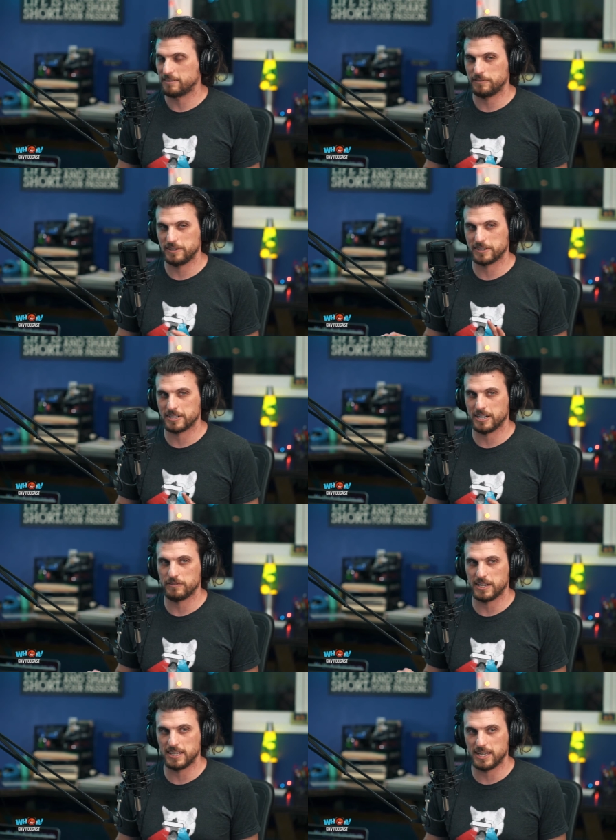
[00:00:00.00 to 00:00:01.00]
fever, cough,
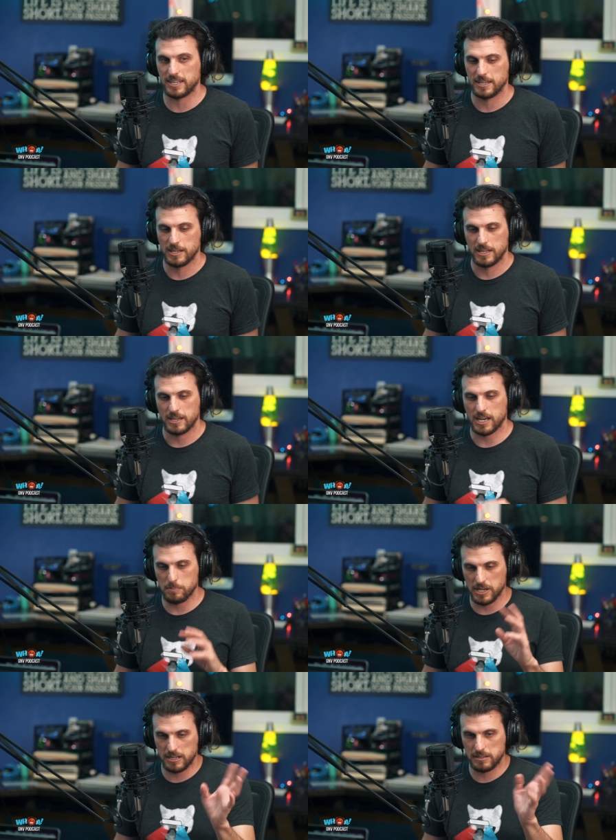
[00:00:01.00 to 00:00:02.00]
and then
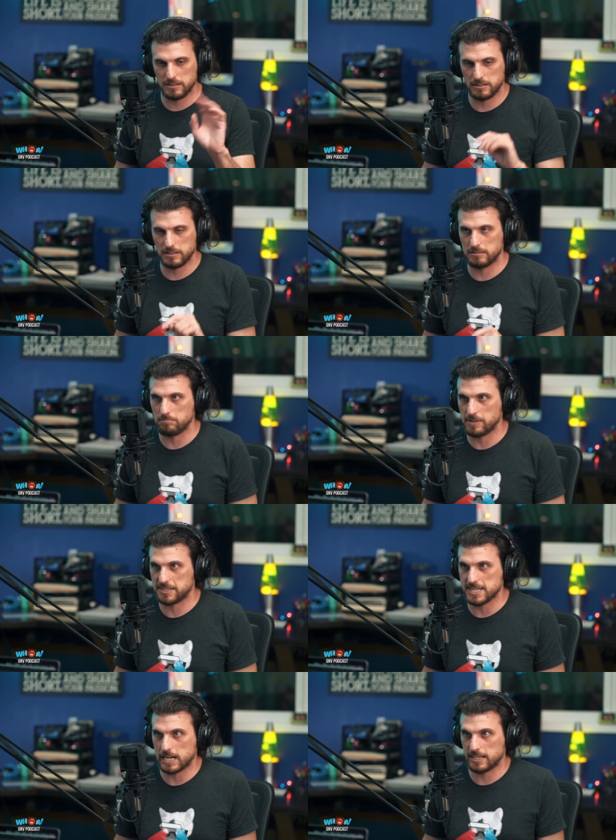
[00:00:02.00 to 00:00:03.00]
I'm on my
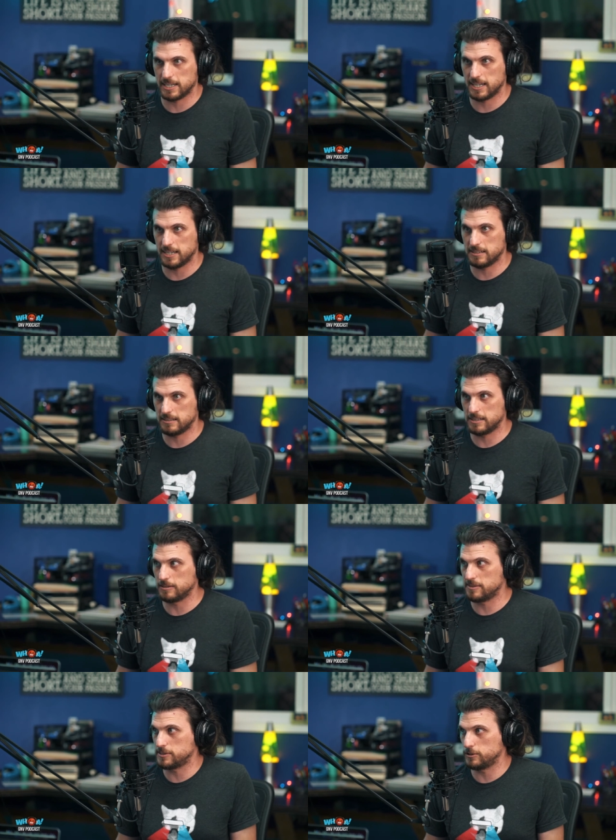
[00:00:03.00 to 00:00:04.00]
Saturday night, you
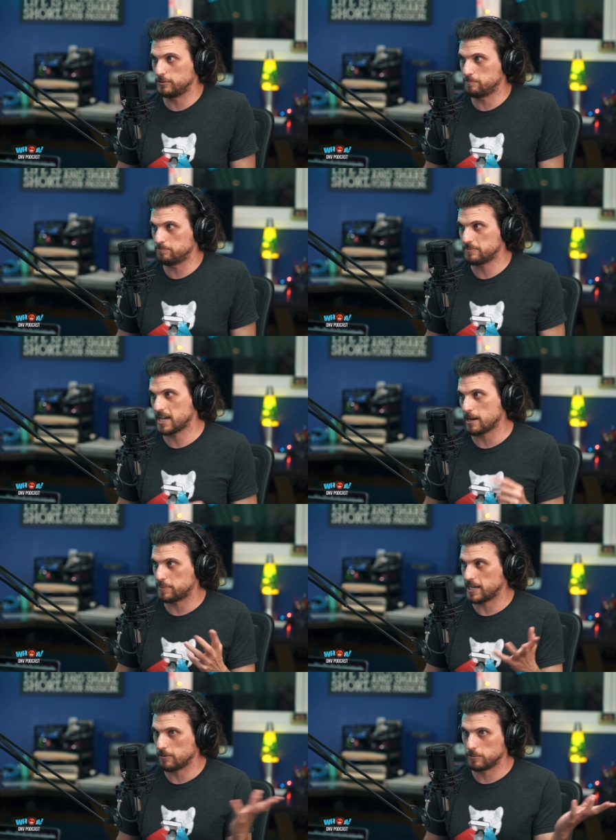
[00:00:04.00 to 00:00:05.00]
know, Zoom
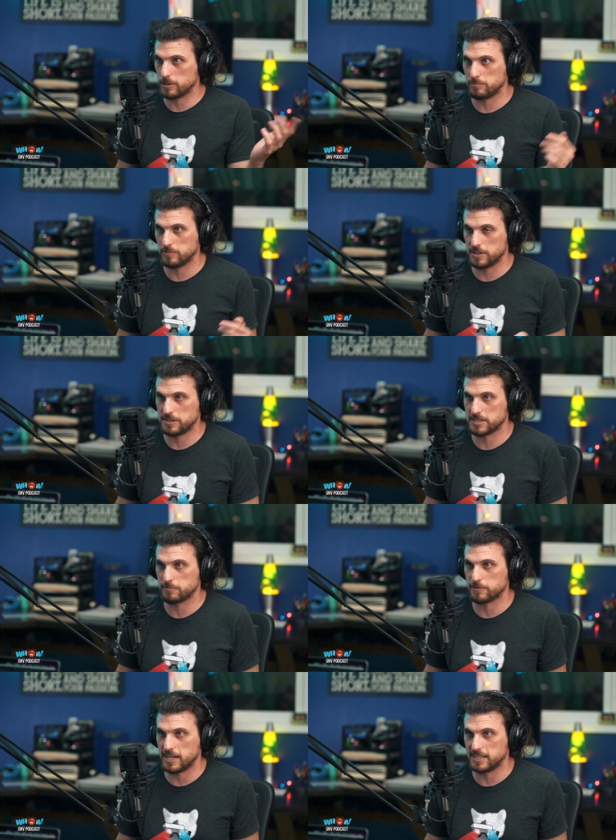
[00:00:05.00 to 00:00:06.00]
happy hour with with some
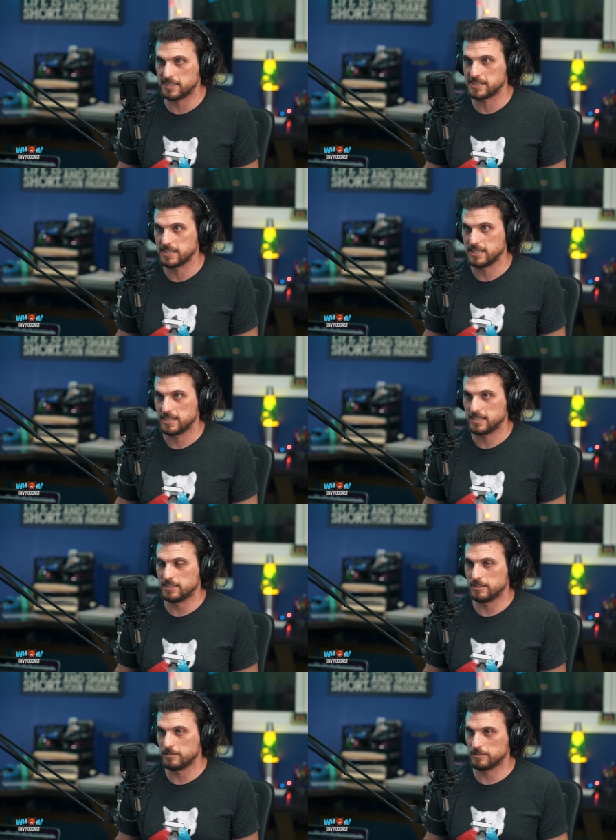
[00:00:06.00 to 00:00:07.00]
friends, you
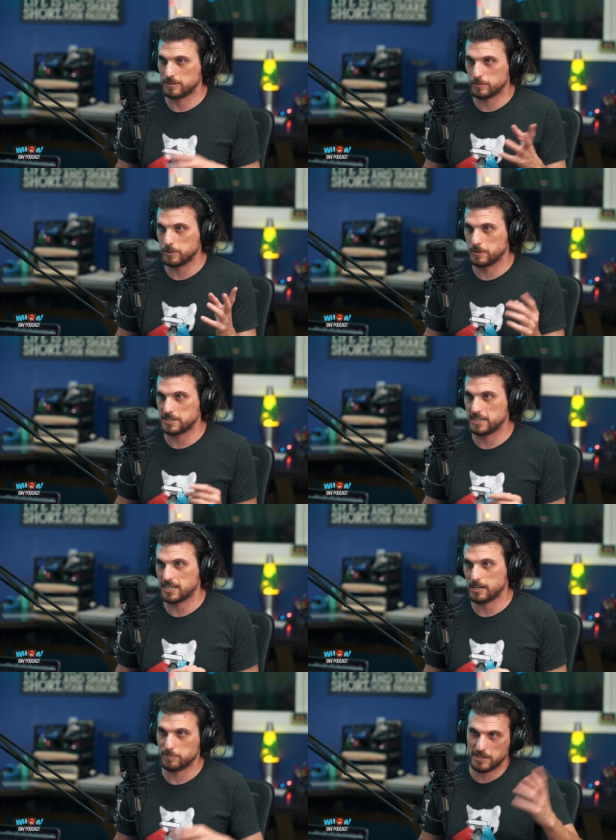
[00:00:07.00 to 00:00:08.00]
know, the quarantine
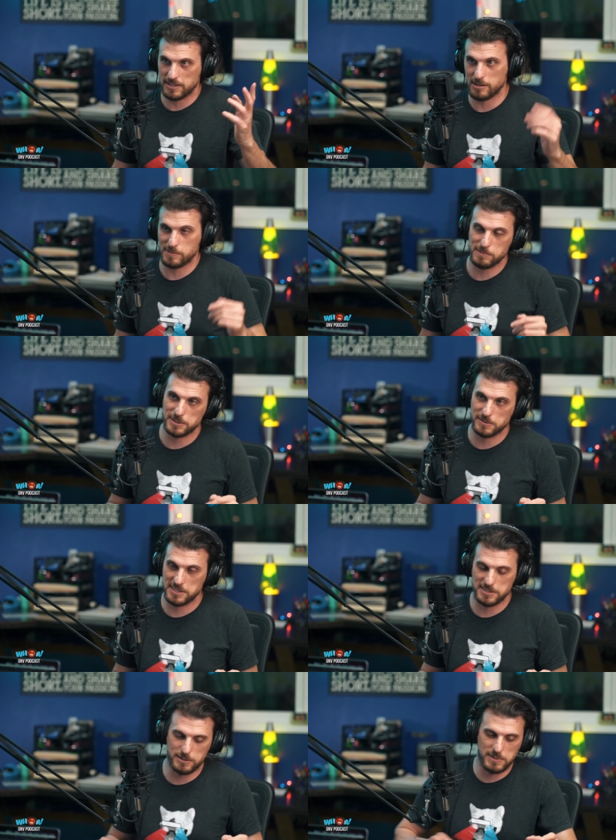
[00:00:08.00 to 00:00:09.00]
happy hour that a lot of people do on
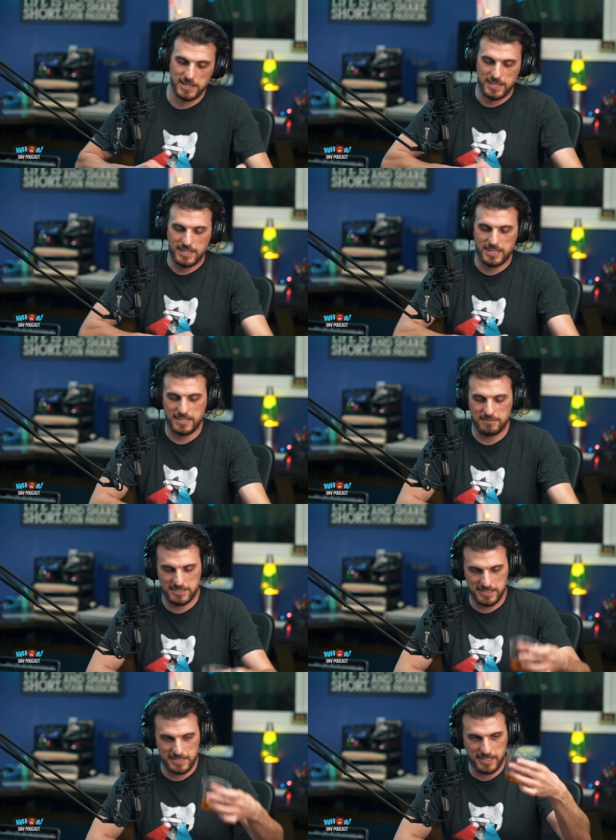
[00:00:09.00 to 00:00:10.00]
Zoom, and I
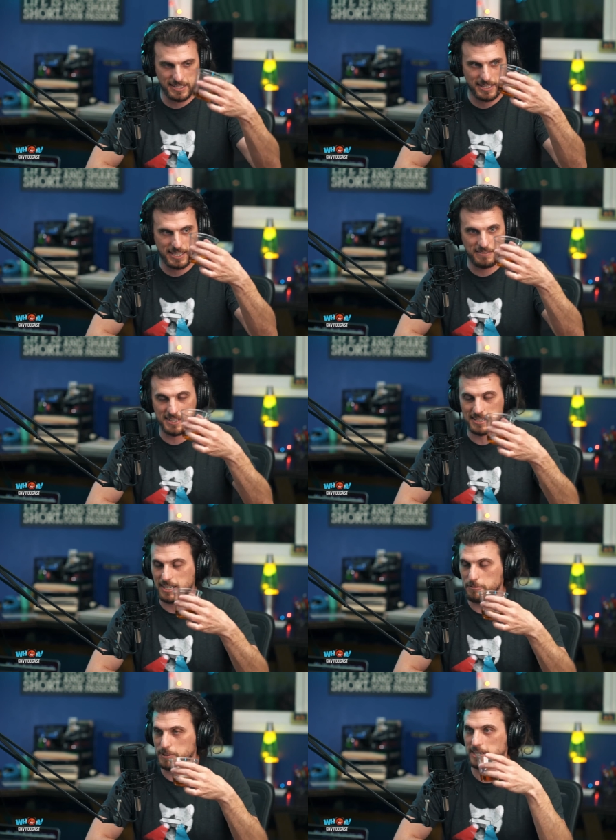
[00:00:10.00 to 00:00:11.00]
just like I have this
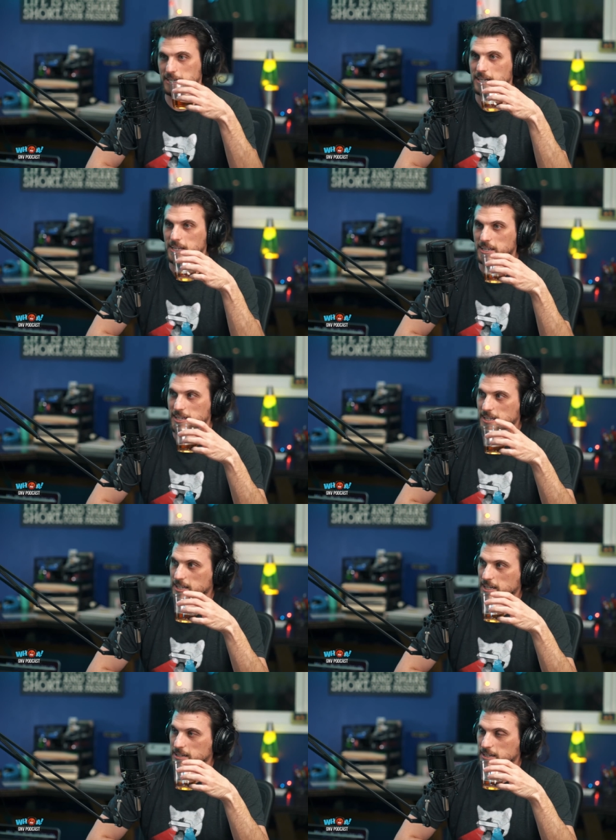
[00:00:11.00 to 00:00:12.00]
cup here, and
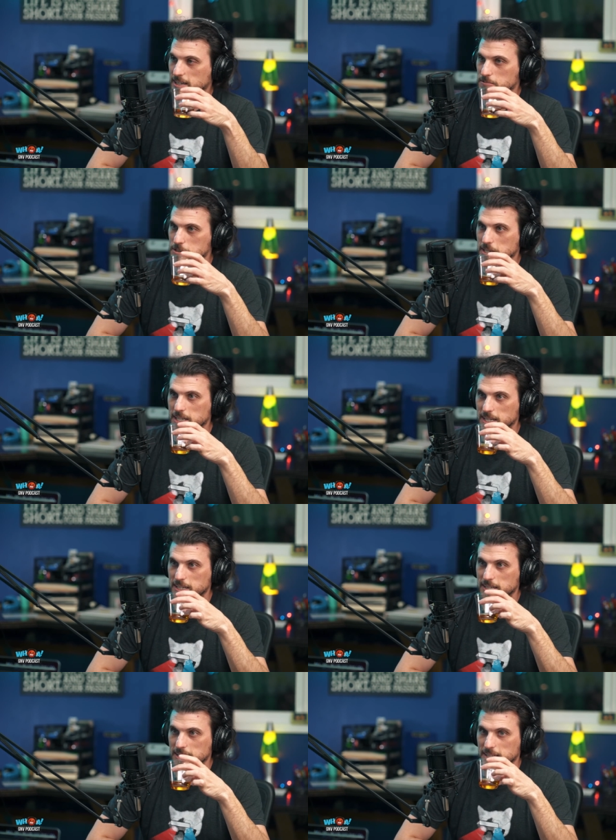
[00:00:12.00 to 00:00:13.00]
I I'm
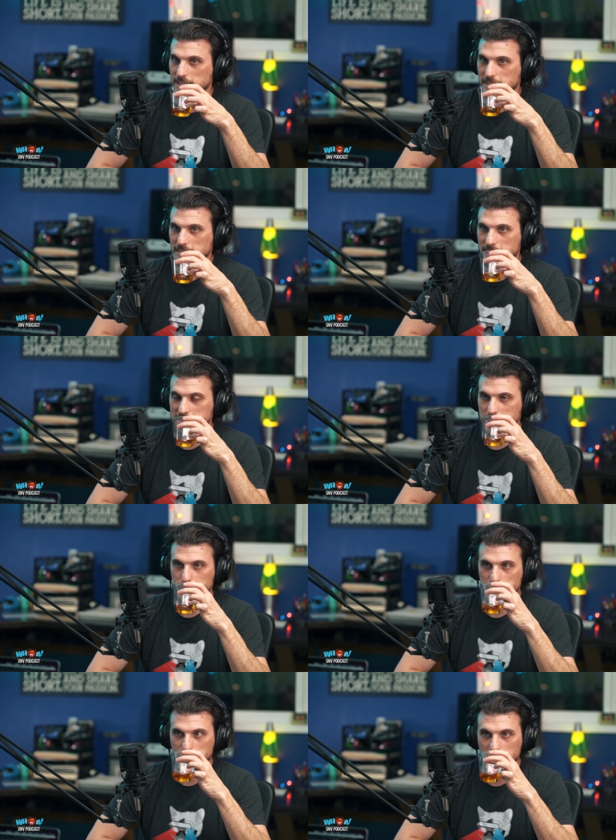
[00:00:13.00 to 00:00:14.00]
drinking a sip
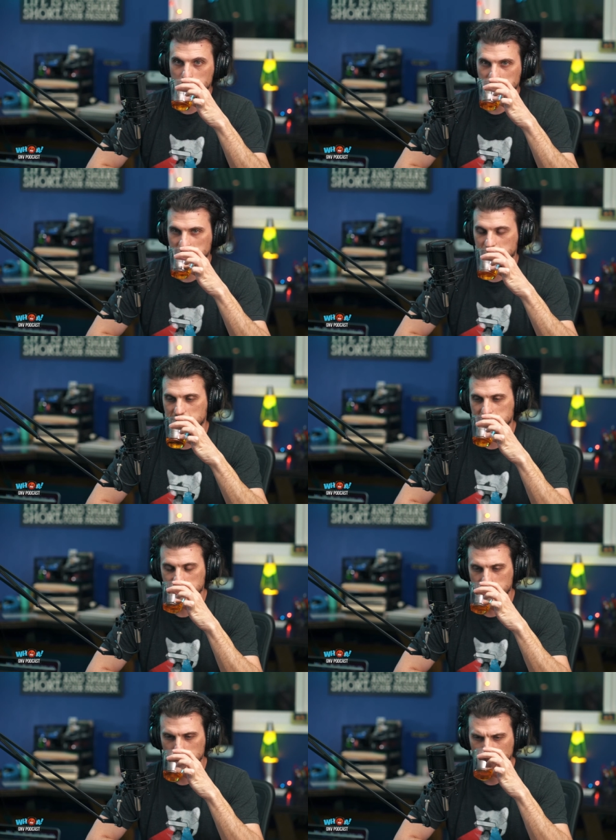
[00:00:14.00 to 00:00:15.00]
of rum, and I was
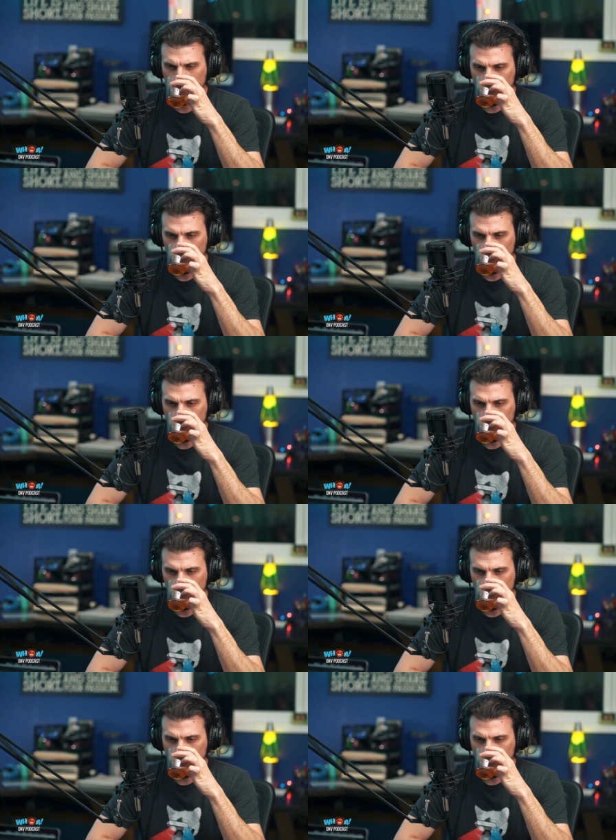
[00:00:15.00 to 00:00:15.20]
like,